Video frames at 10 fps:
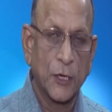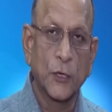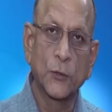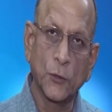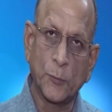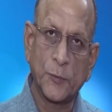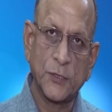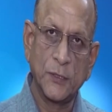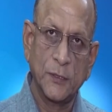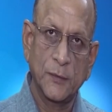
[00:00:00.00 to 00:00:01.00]
groups
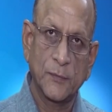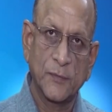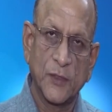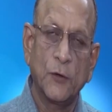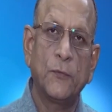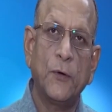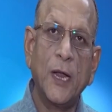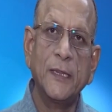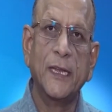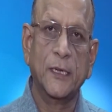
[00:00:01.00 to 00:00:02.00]

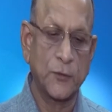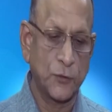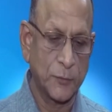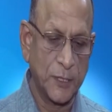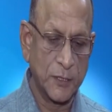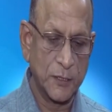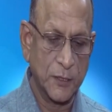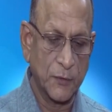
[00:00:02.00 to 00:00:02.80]
for their consumers